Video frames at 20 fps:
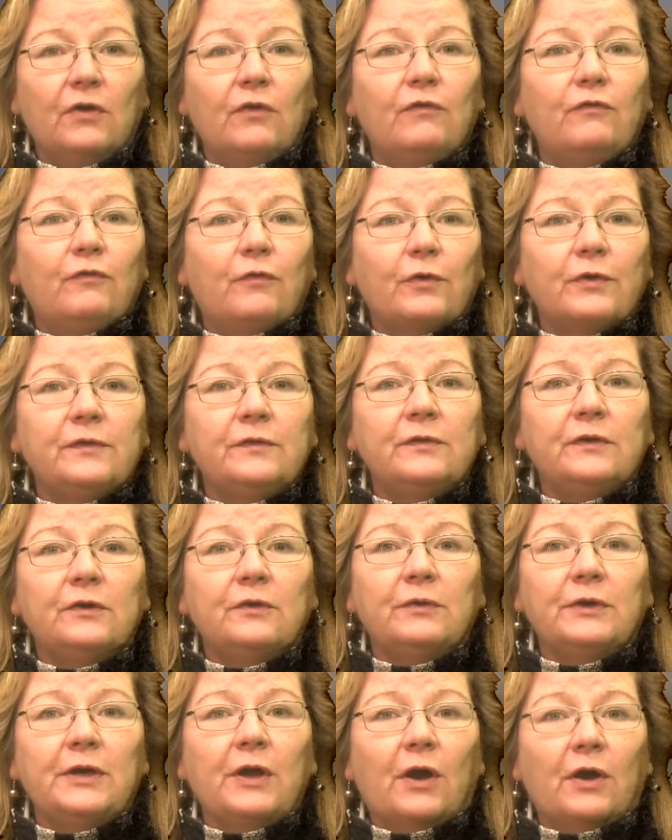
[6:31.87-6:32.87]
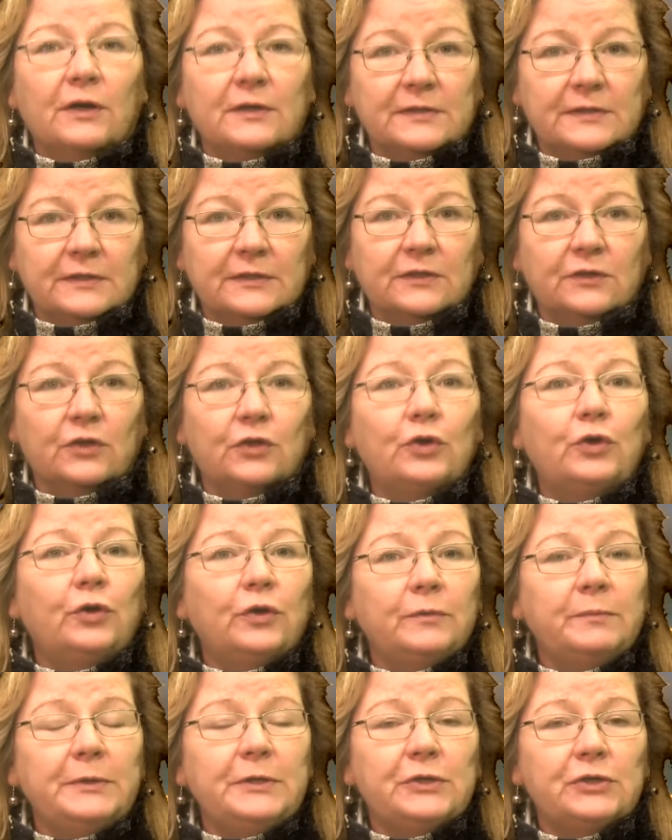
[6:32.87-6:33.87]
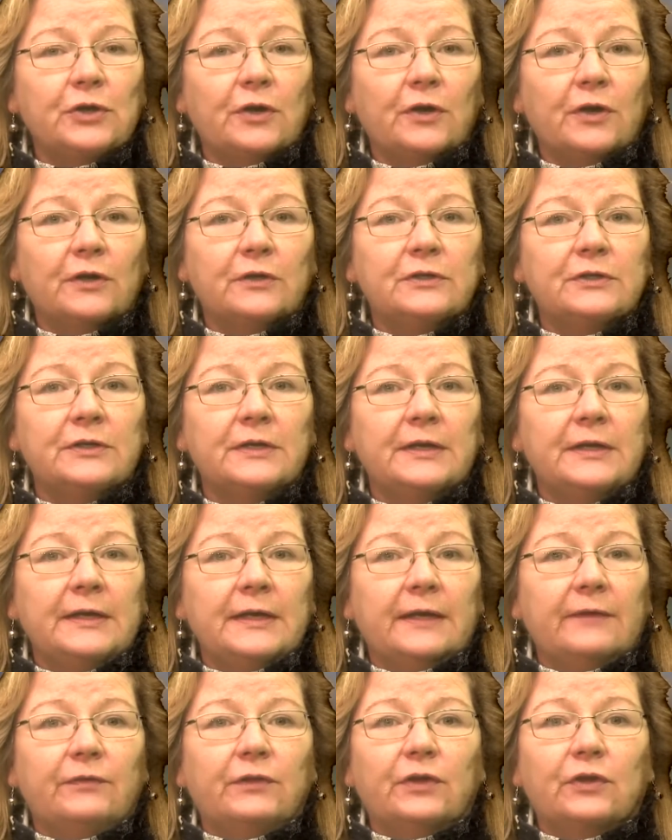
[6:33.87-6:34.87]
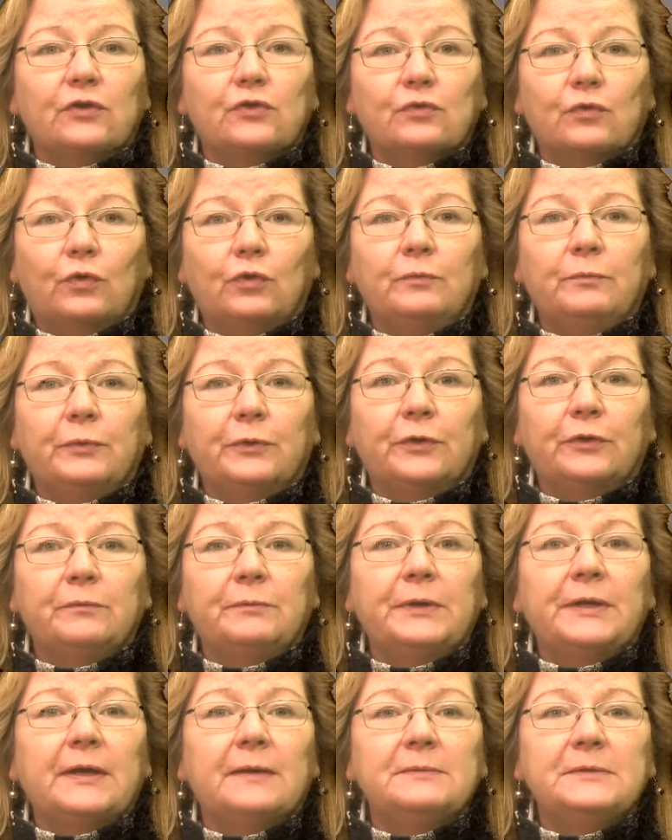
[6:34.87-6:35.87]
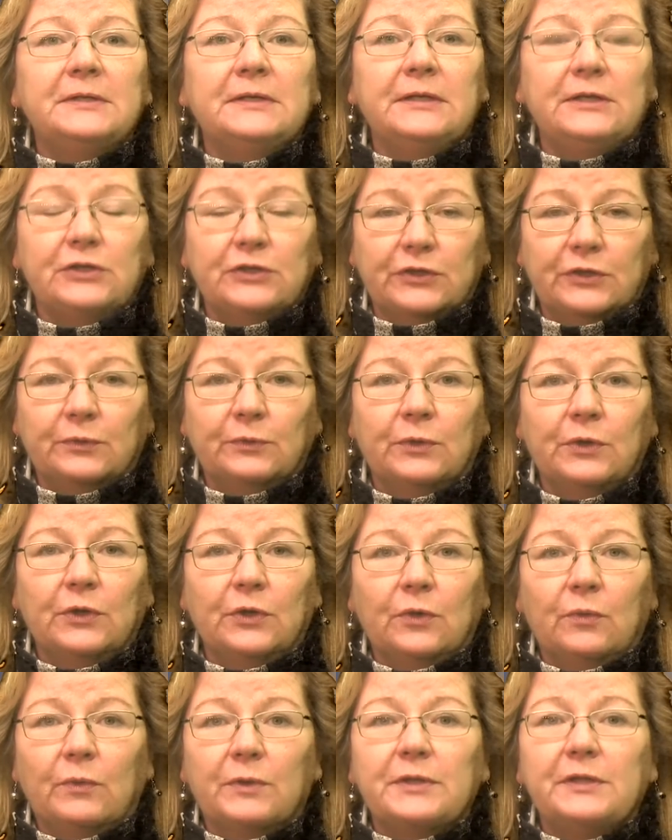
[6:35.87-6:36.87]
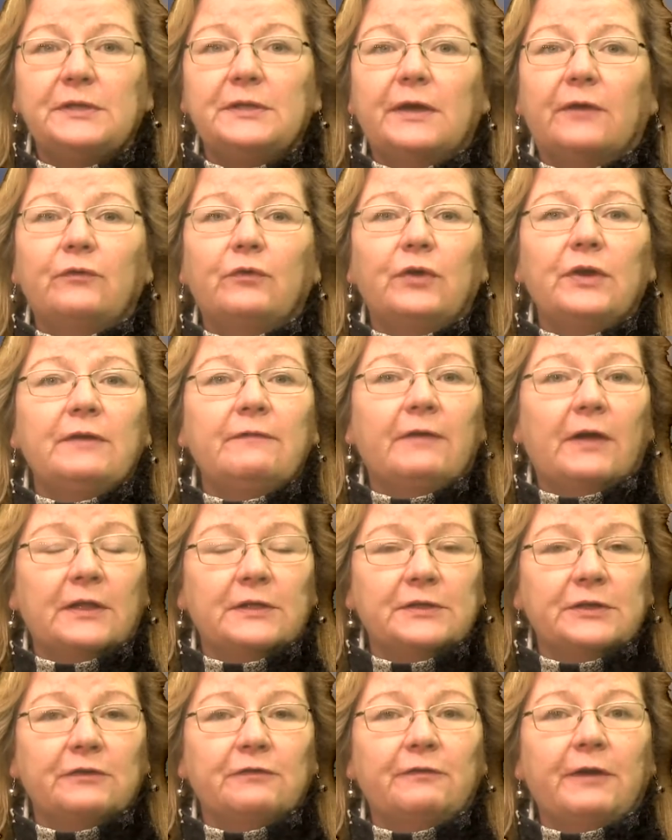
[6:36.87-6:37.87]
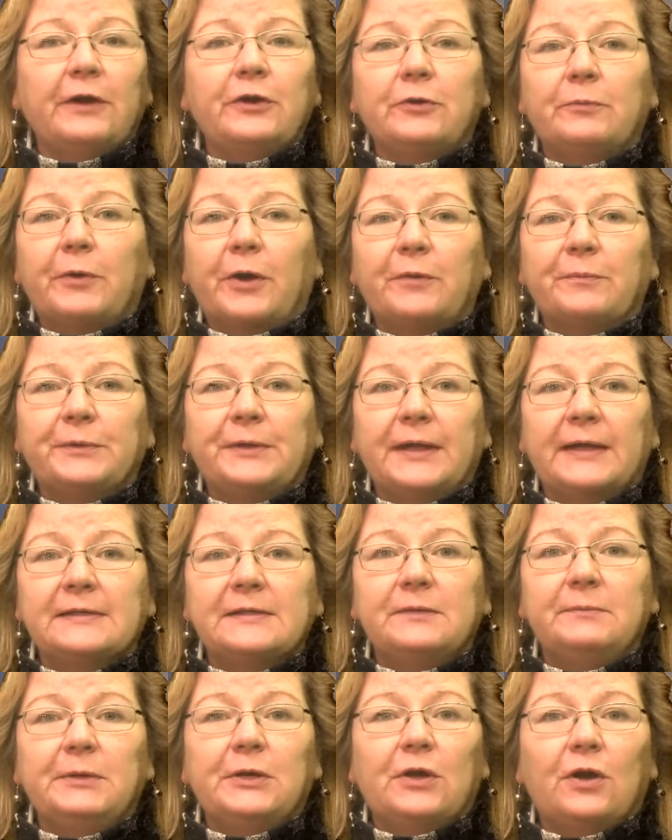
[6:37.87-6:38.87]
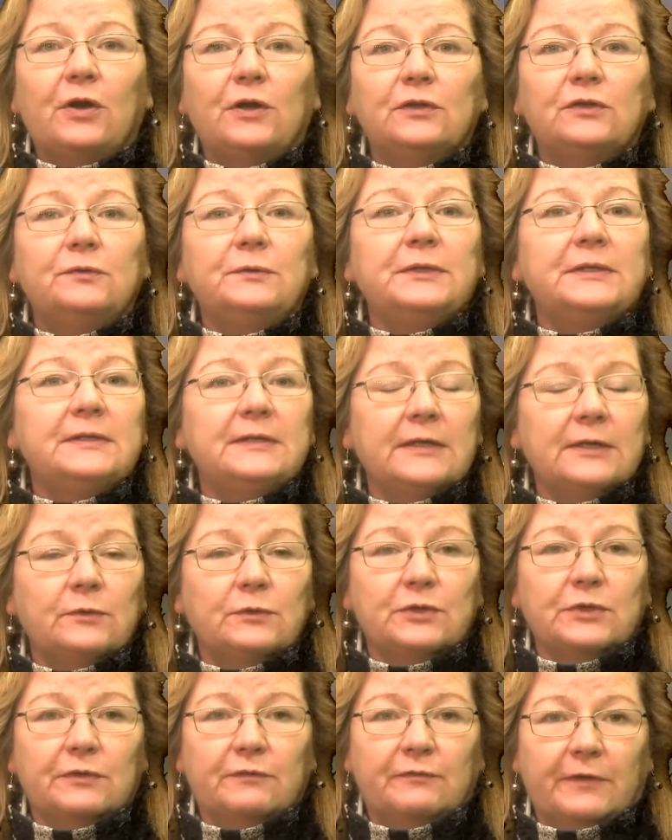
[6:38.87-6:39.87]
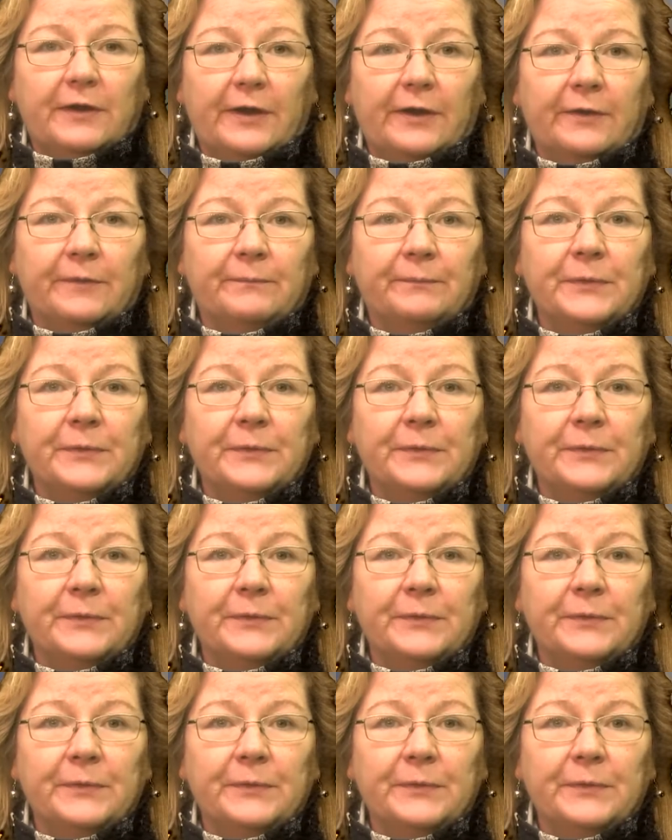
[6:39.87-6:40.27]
fourth-degree arson could be charged if the controlled burn becomes an issue where the Dove Creek Volunteer Fire Department has to be called to extinguish the fire.